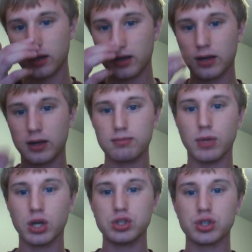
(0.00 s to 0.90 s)

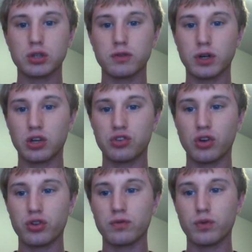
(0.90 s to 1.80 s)
Munger, various
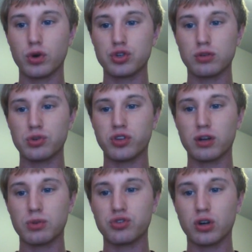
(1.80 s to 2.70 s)
other Volga-German
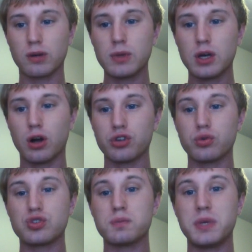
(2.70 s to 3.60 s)
settlements are.
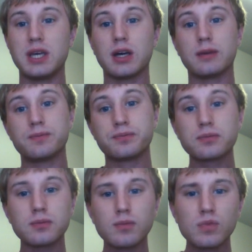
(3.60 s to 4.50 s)
Also in Topeka,
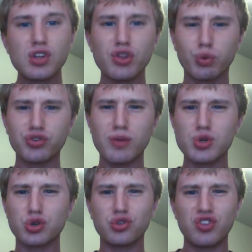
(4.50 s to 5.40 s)
there were some
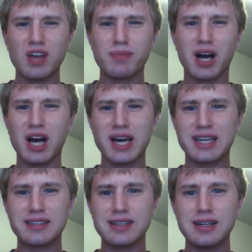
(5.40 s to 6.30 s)
that just stayed
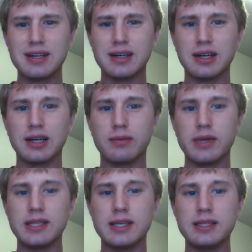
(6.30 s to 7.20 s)
behind
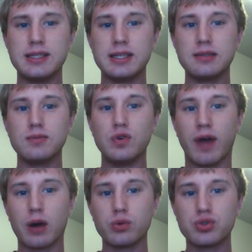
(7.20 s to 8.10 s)
and didn't
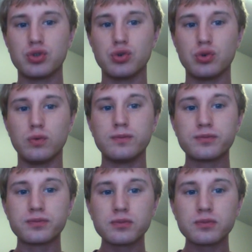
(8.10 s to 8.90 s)
move out to